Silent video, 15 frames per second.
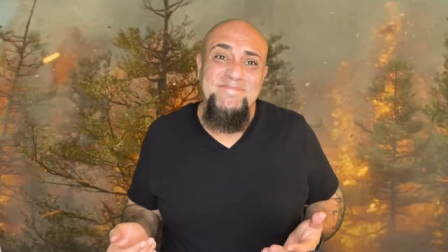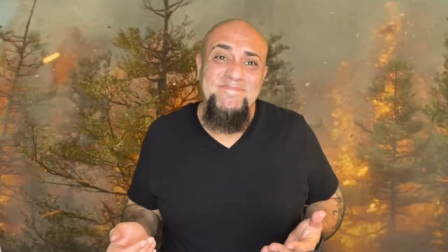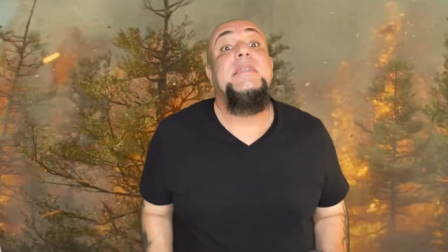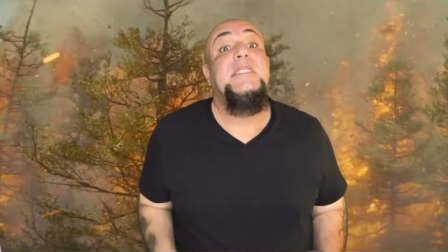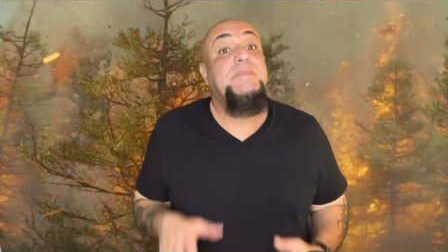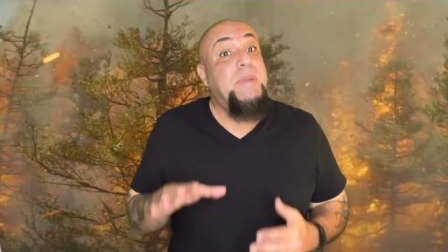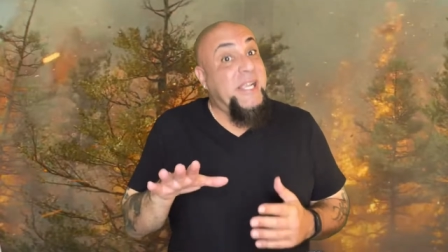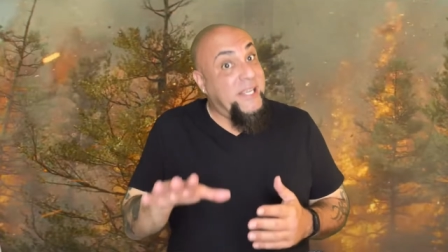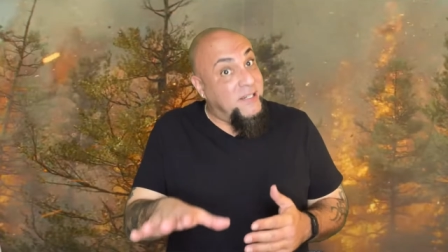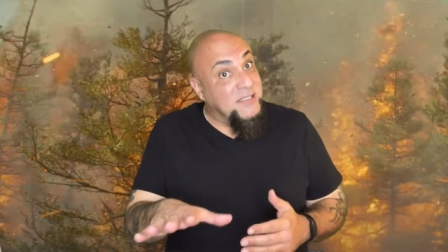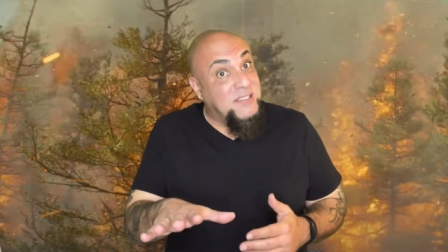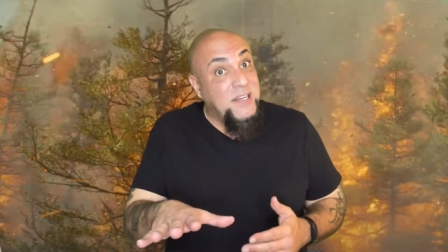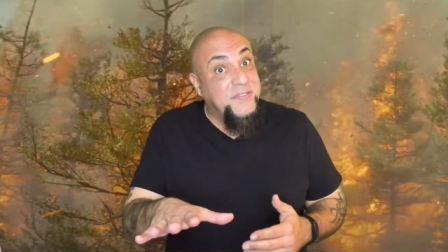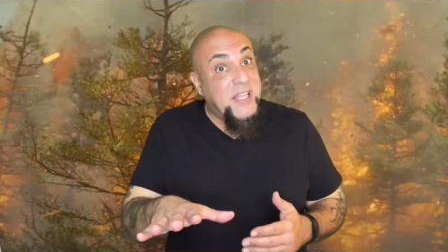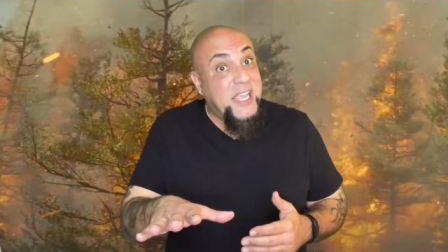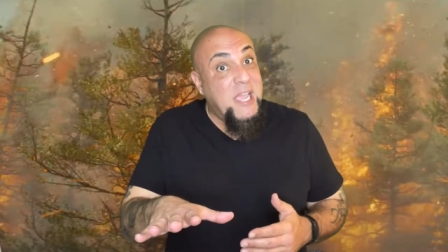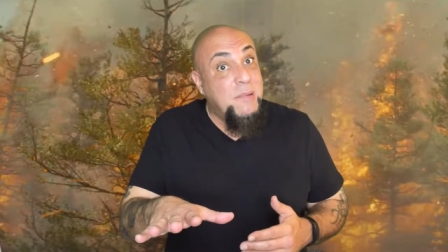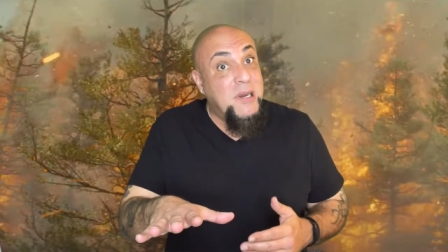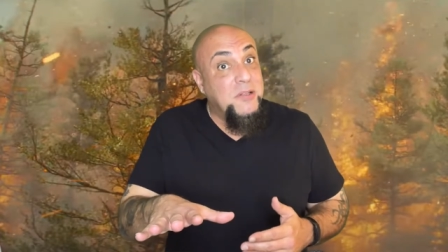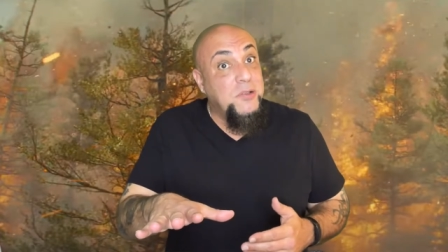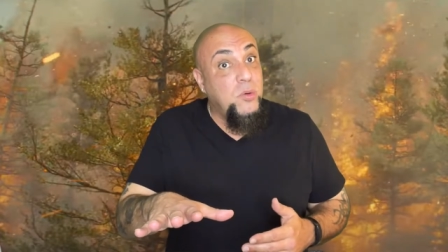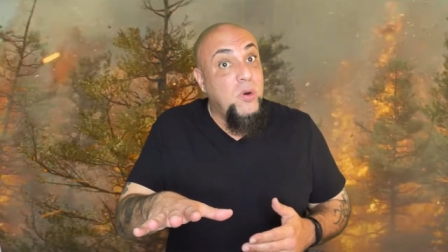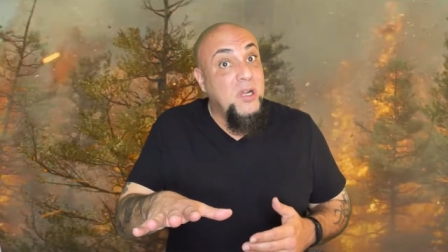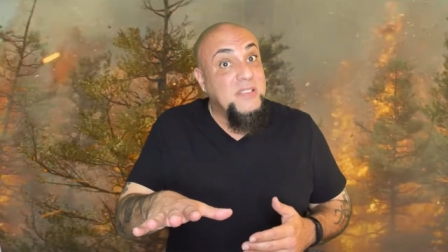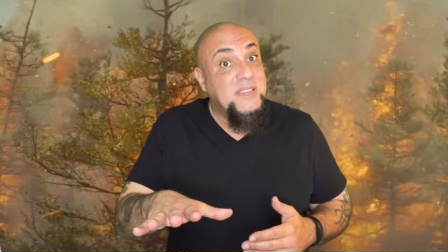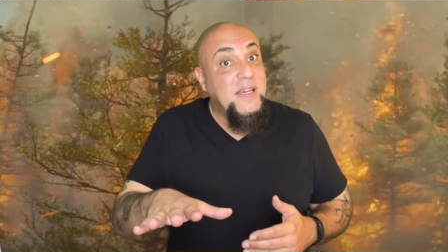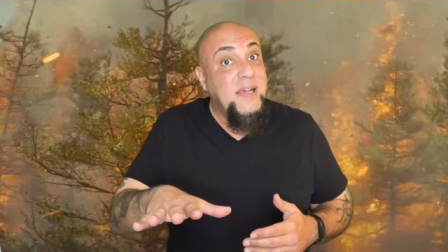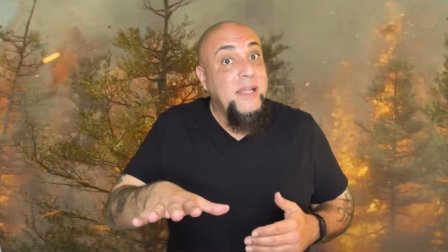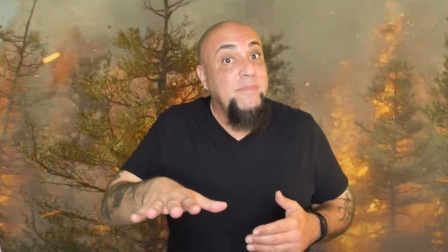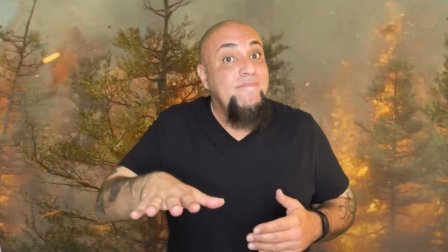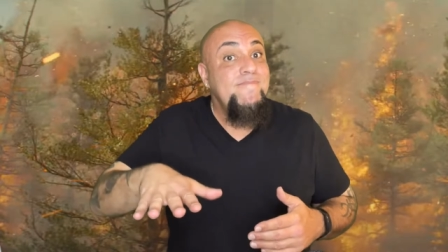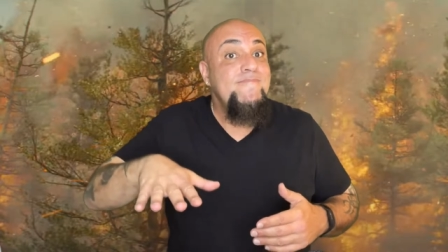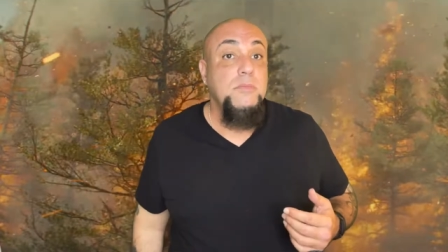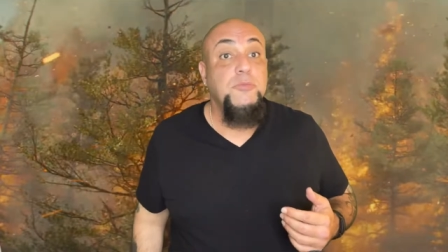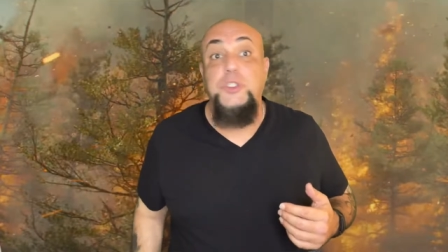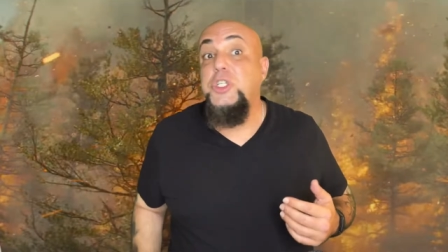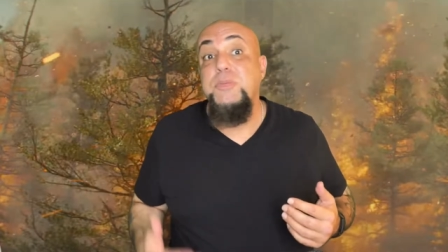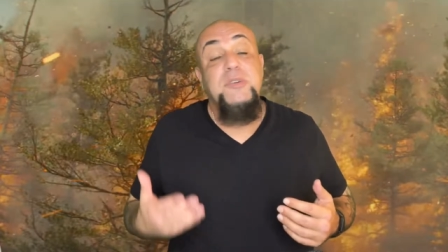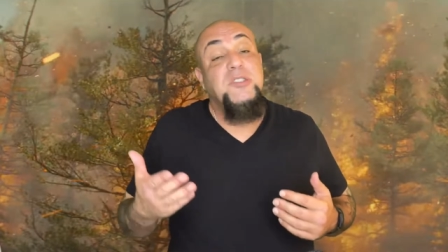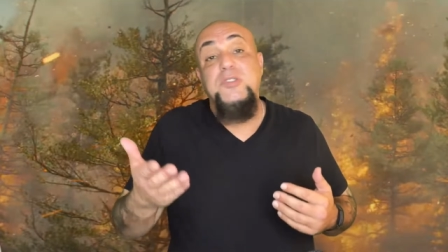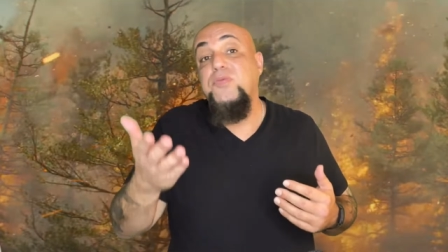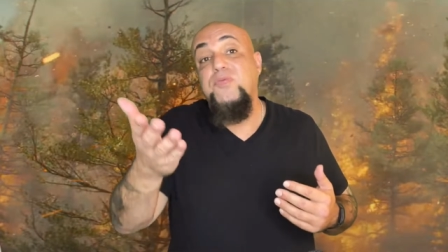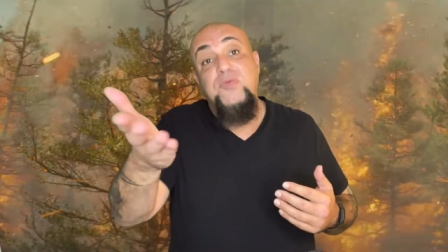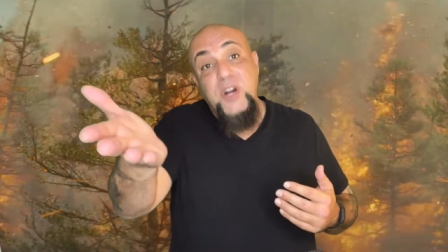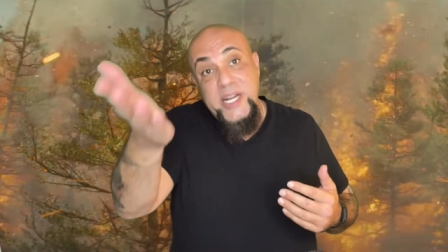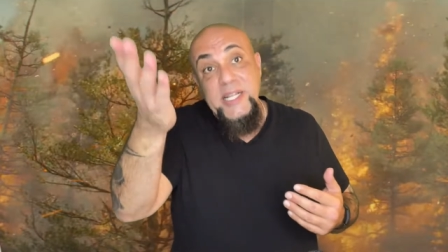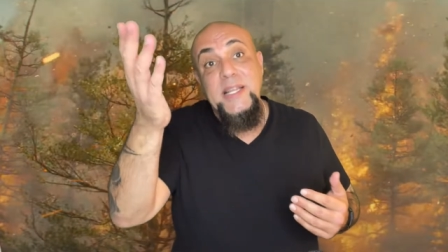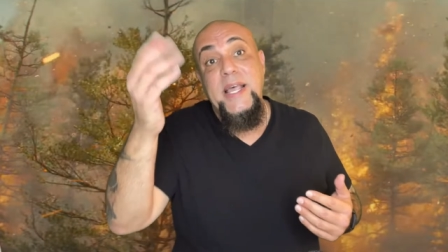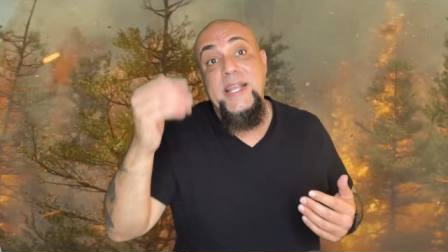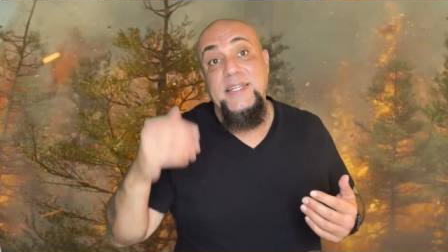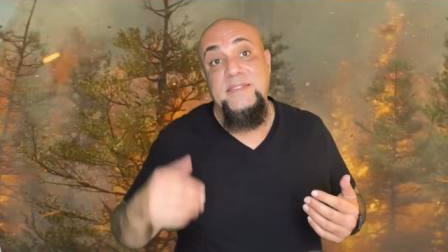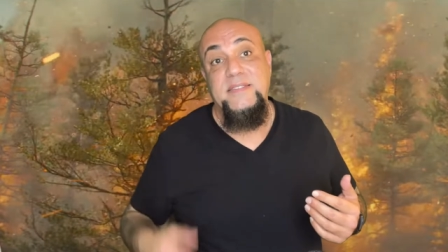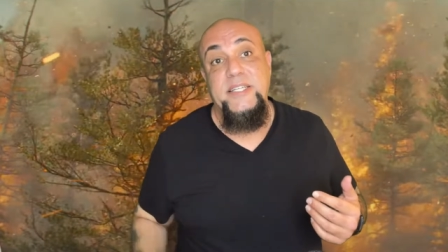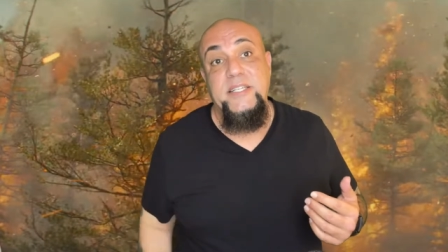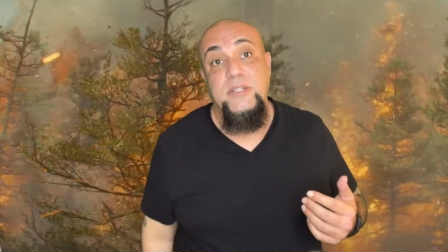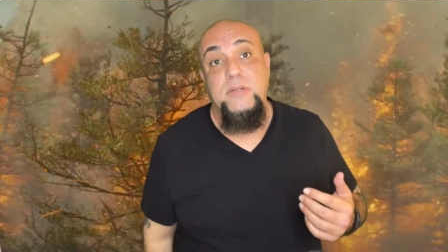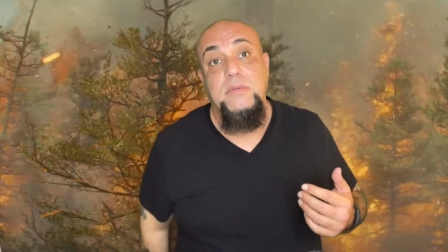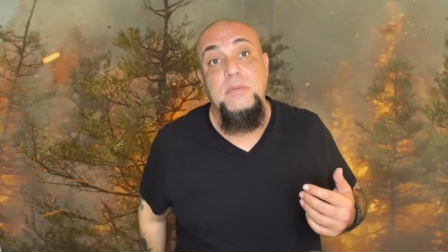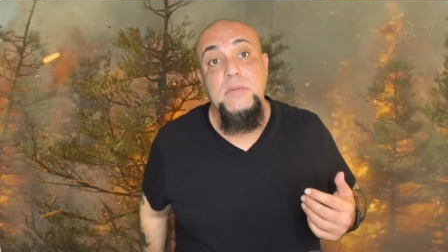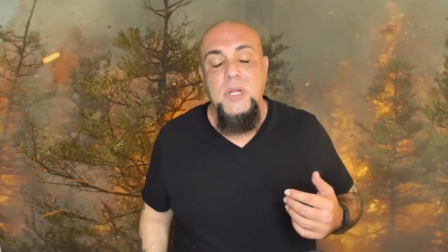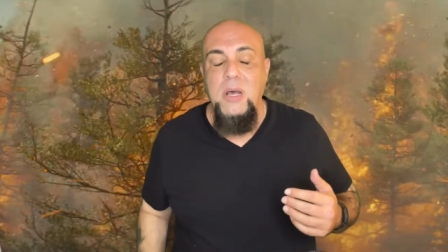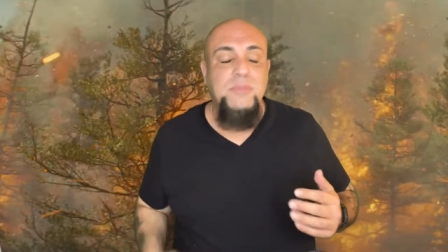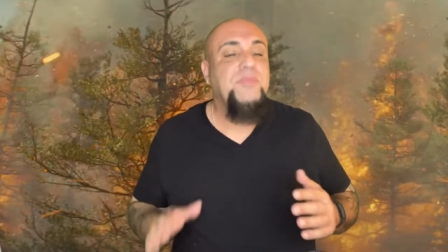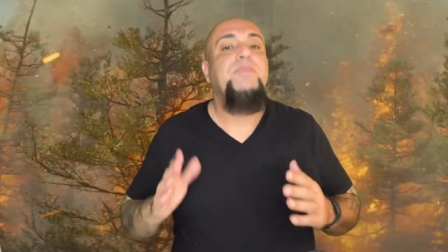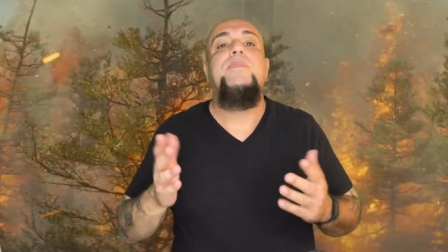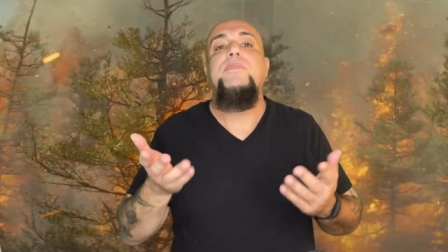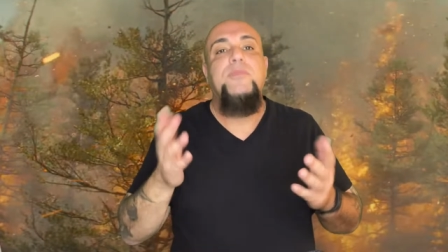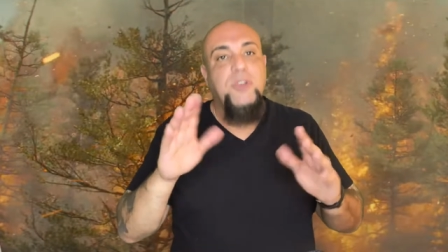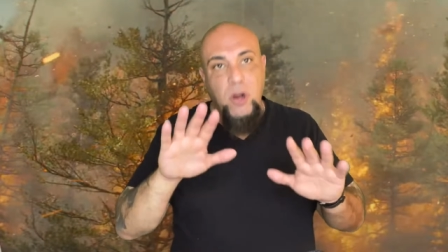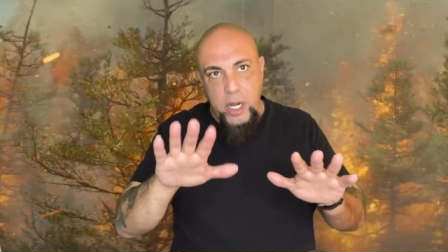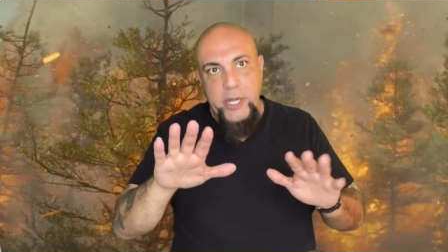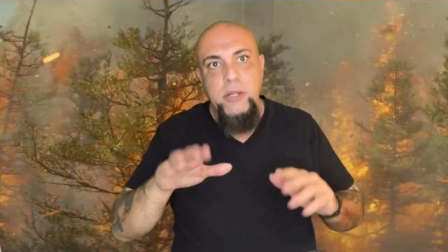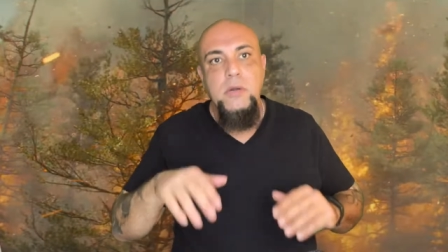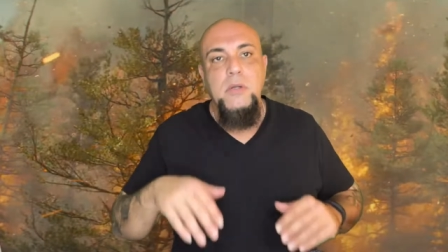Speaking of stuff that came out at the wrong time, Jupiter's freaking Legacy, dude. I'm sorry.